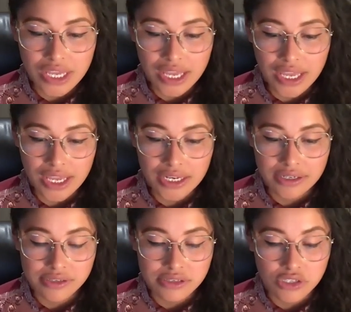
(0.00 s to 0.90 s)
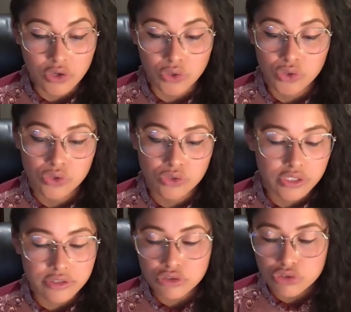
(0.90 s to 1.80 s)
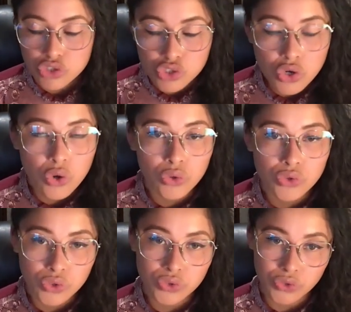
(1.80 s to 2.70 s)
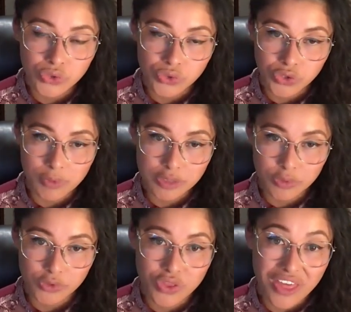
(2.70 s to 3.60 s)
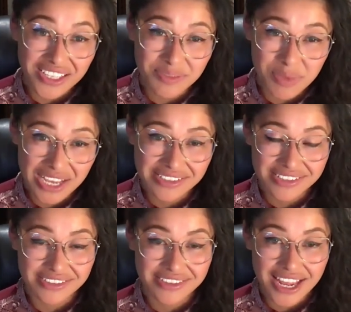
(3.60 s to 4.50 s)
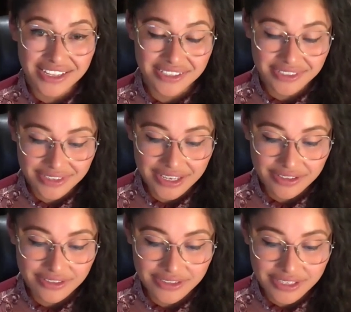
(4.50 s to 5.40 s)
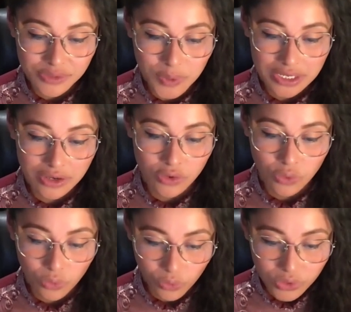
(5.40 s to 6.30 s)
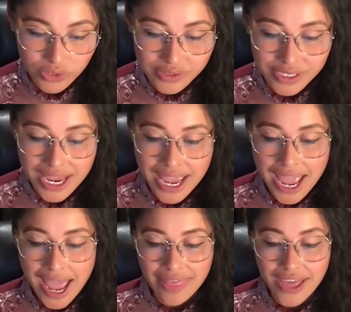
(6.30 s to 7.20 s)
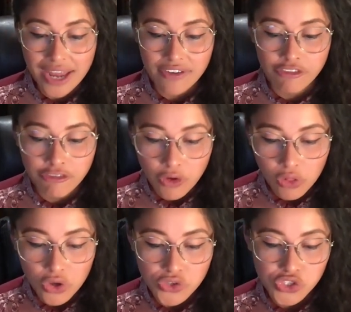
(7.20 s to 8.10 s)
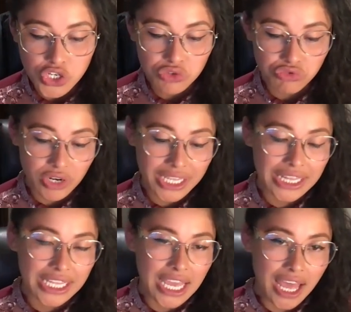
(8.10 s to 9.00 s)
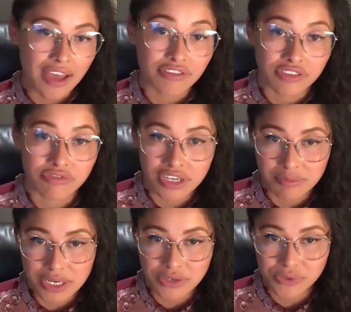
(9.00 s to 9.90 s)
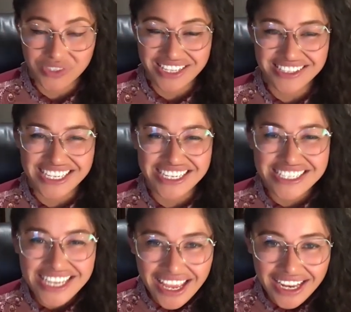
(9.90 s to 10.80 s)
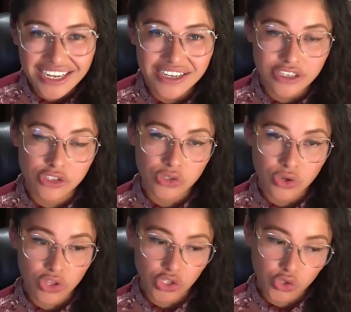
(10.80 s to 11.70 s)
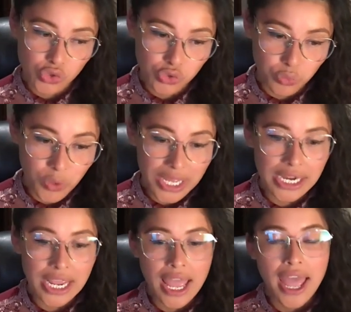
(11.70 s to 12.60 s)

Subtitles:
and just so much more. So that's masters. That is a 6 week course that follows directly after fundamentals. It's intended so that you do one